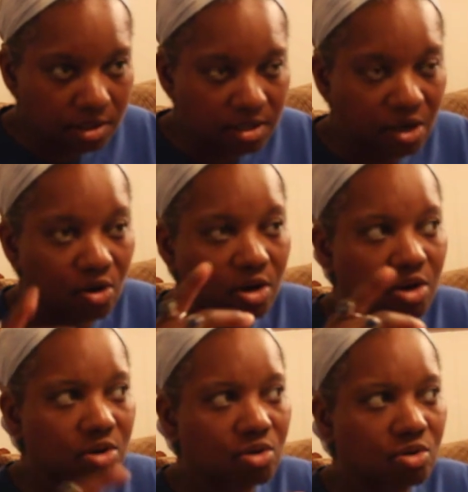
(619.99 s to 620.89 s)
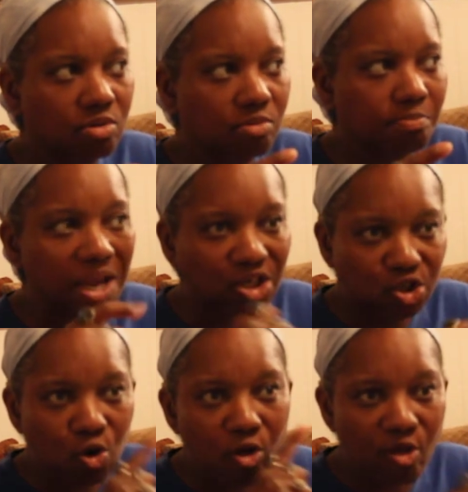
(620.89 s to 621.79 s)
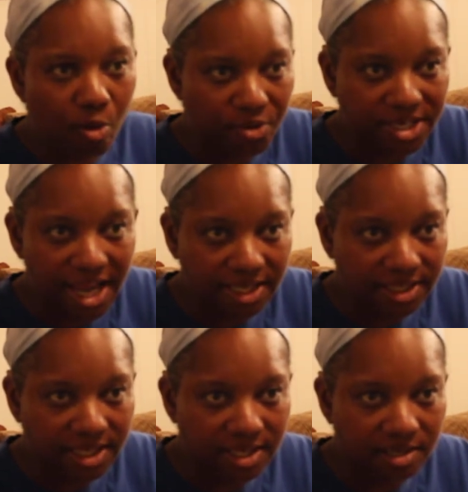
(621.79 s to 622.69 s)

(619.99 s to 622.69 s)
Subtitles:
They're going to make sure they're protected.